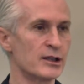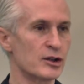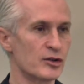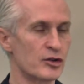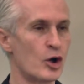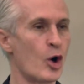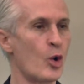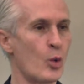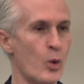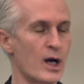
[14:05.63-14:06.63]
there's no
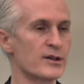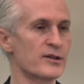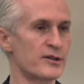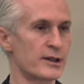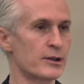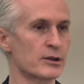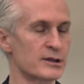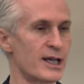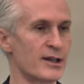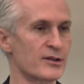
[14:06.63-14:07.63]
one single
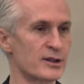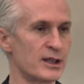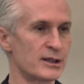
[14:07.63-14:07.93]
test